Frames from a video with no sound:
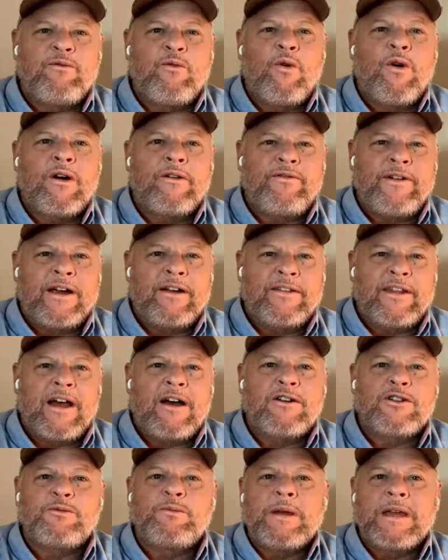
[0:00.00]
of warfare that
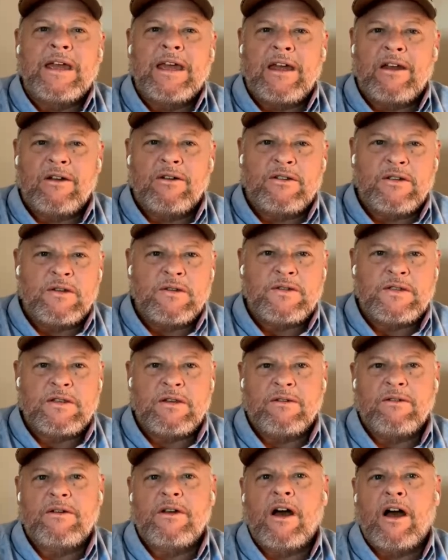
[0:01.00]
I was being introduced
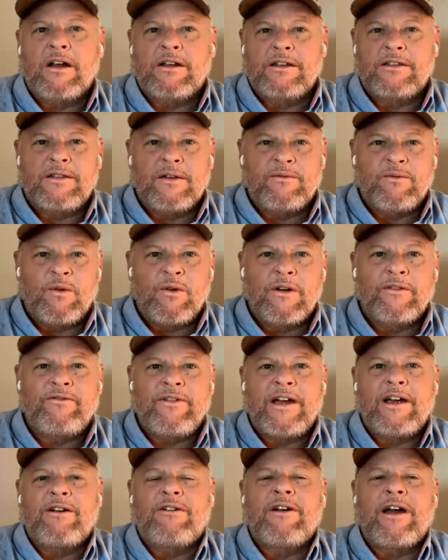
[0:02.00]
to, cognitive
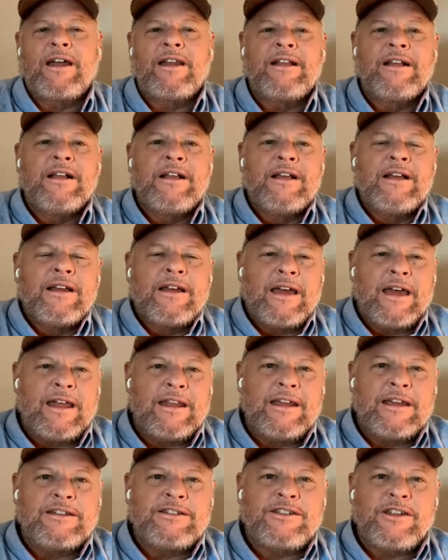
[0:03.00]
warfare, right?
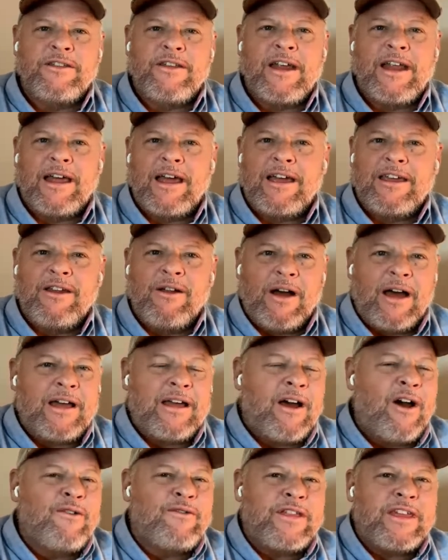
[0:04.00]
And and so that you know, I,
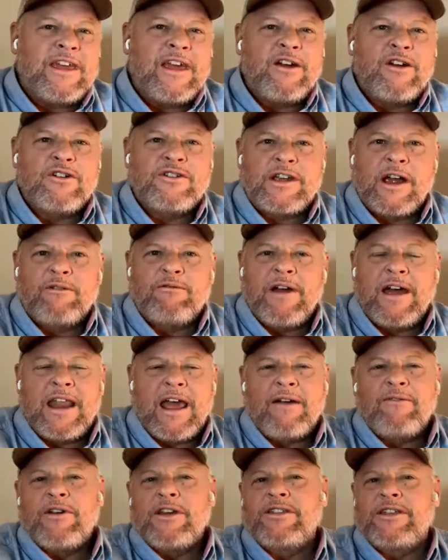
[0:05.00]
over the years, I
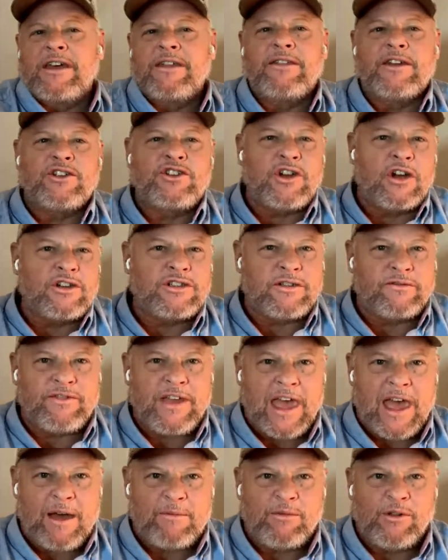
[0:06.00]
read everything that
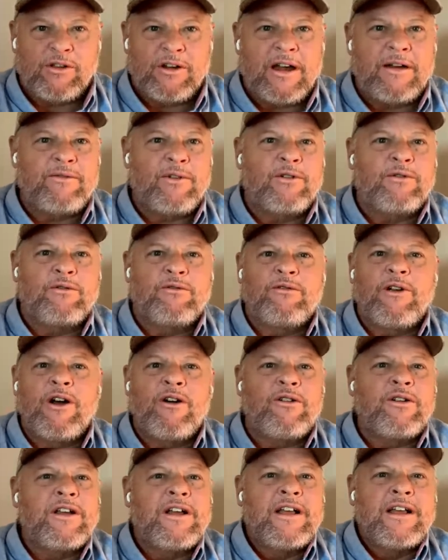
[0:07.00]
Joseph Campbell ever
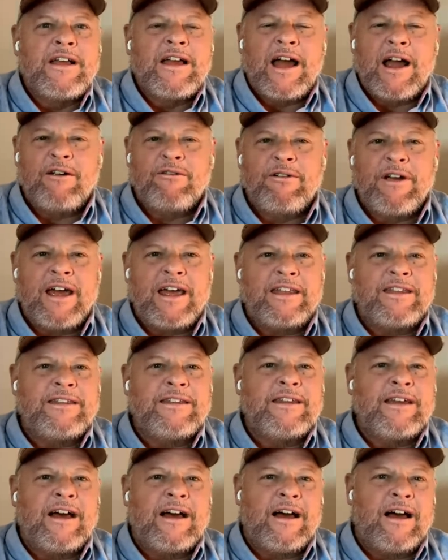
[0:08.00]
wrote. I
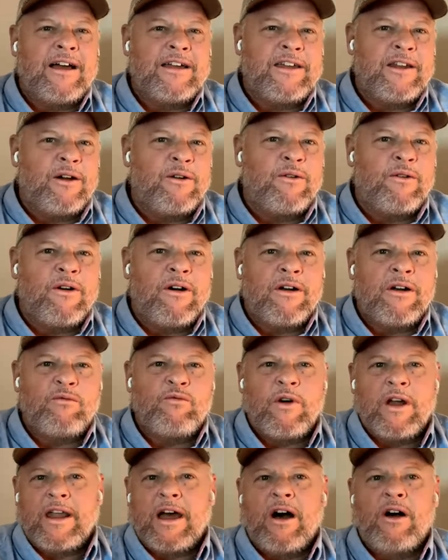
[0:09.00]
read, uh, you know,
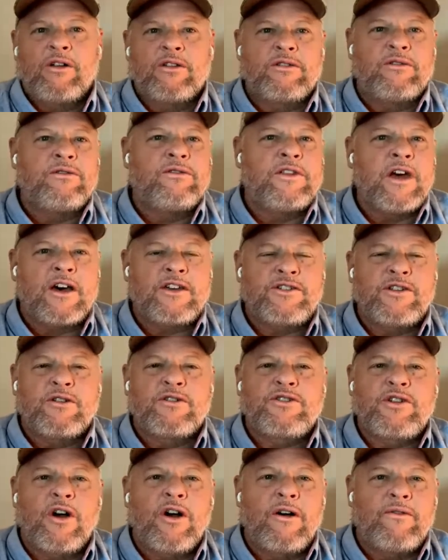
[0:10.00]
what all
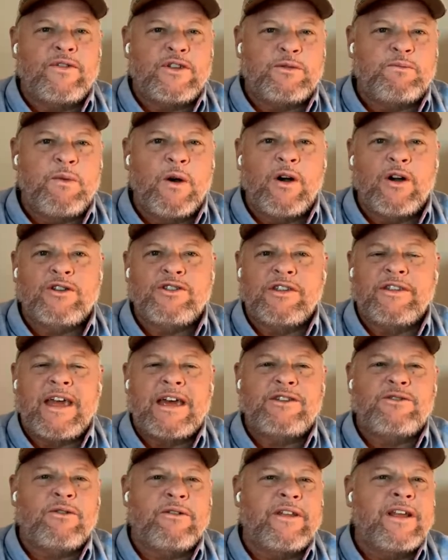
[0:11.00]
dozen or so of his books and
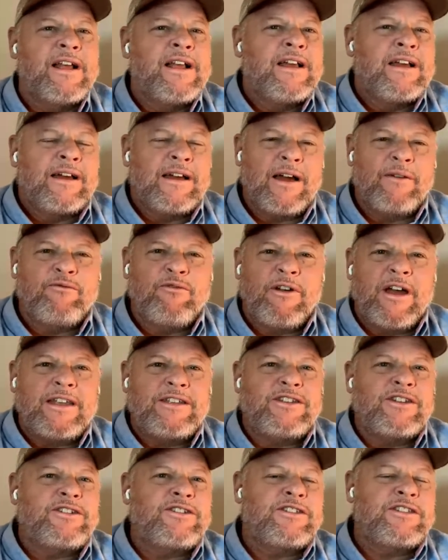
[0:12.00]
that sort of. I've
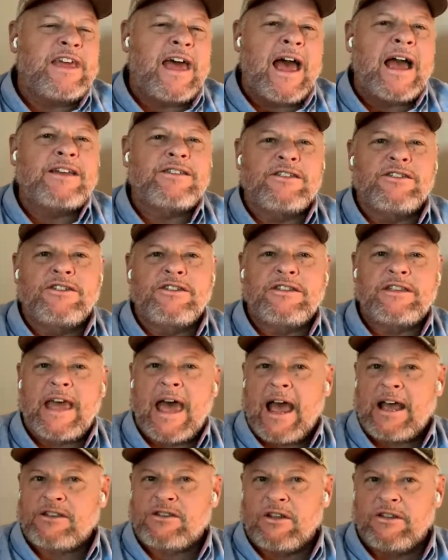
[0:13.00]
read just stacks and
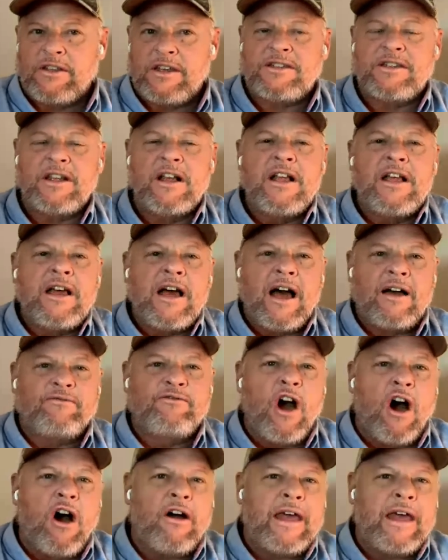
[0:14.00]
stacks on this.
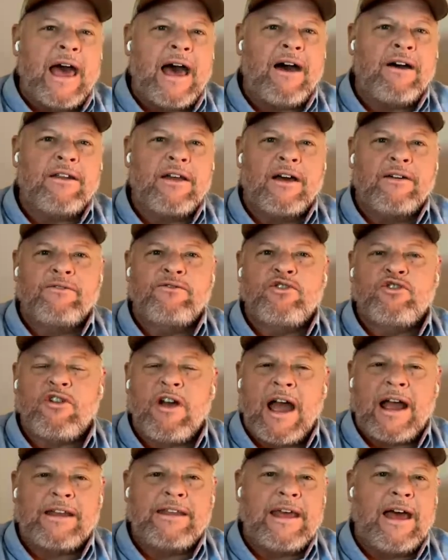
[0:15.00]
I've gone out. I've
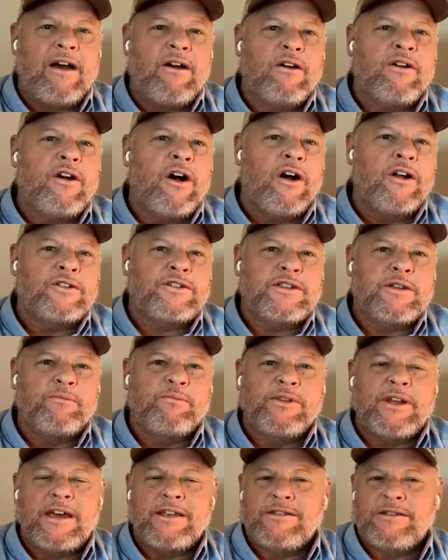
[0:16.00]
tracked down cults
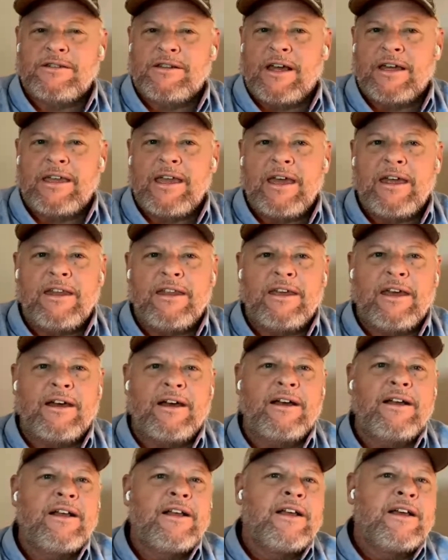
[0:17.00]
in places like
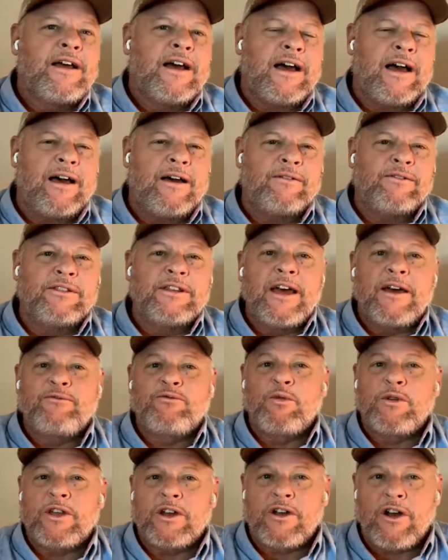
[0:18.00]
India. I
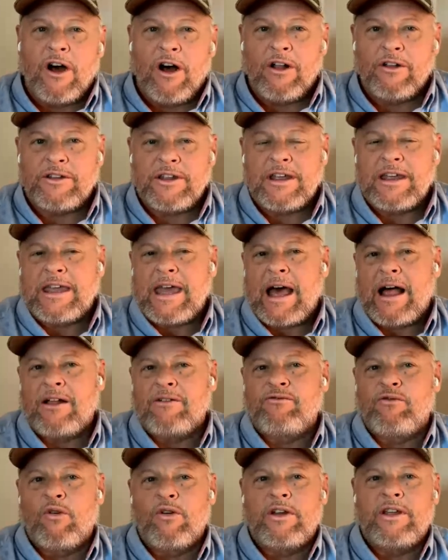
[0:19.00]
lived with a cult in
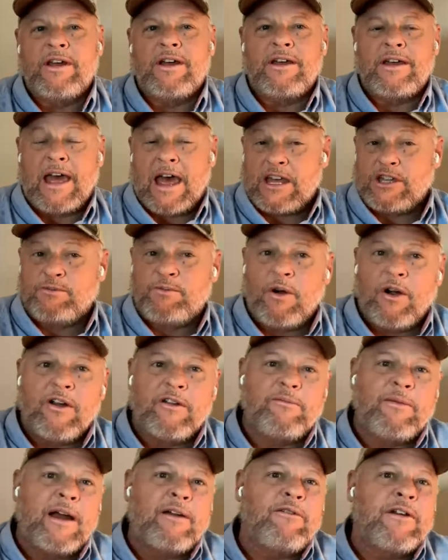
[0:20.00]
California as
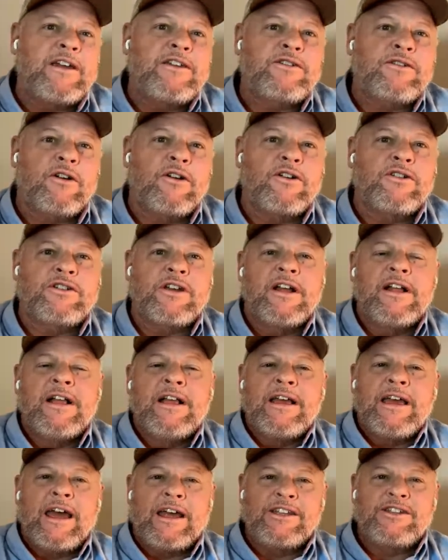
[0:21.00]
part of my research,
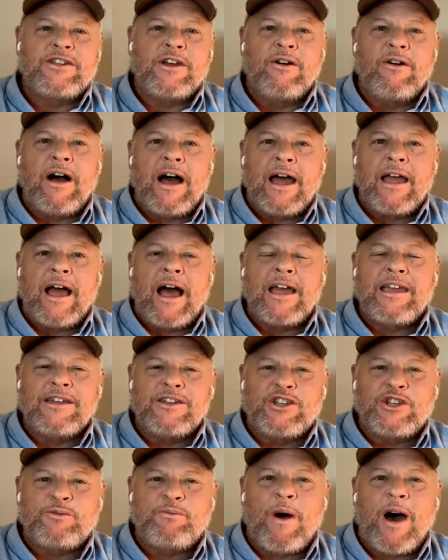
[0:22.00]
and so I, I
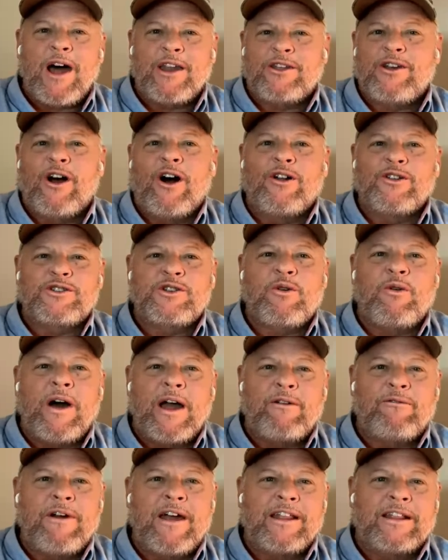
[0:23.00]
can spot cults
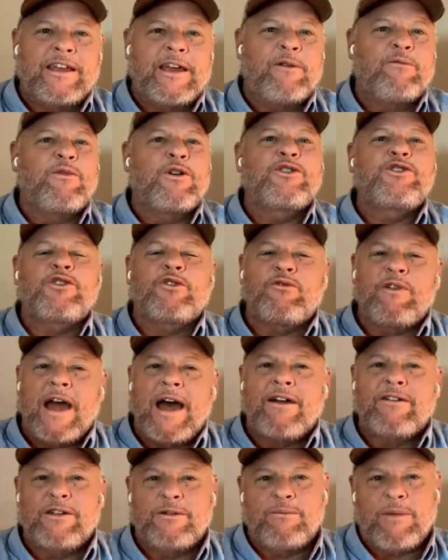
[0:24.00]
quite readily. And we're
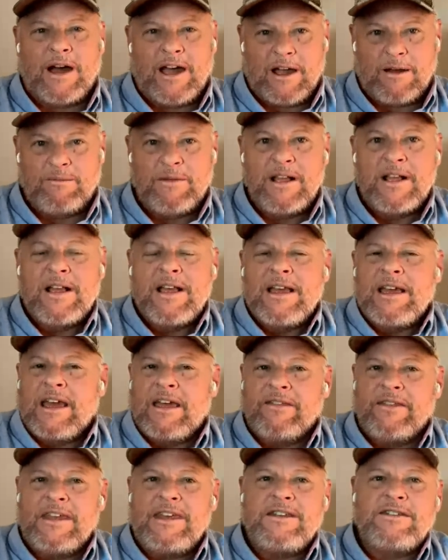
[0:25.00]
surrounded by them.
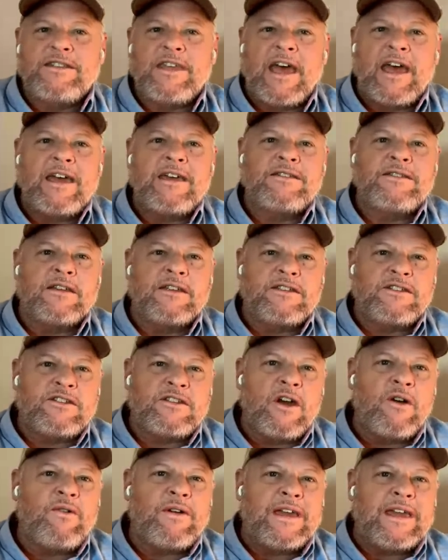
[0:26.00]
And these days,
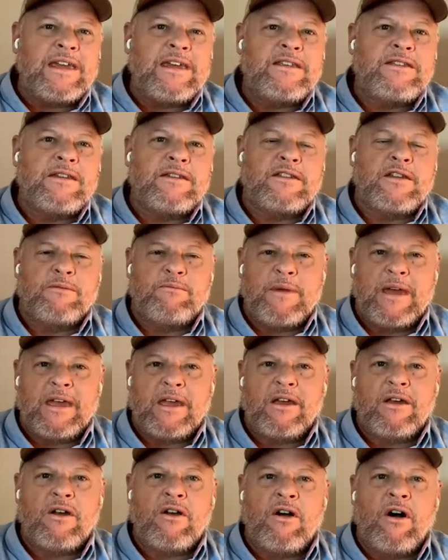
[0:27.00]
it's so easy to
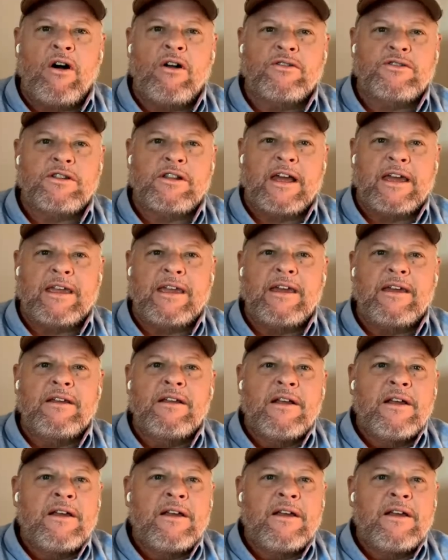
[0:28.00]
make cults. Like